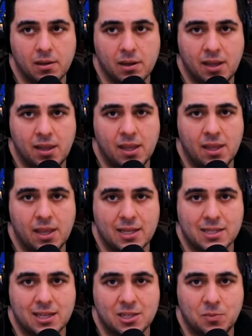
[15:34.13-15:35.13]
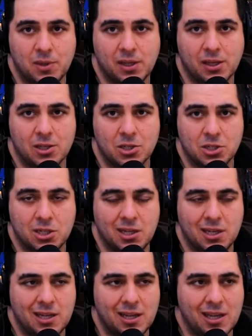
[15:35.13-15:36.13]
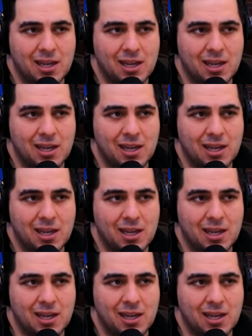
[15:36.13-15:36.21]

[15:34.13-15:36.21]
in in that sense because she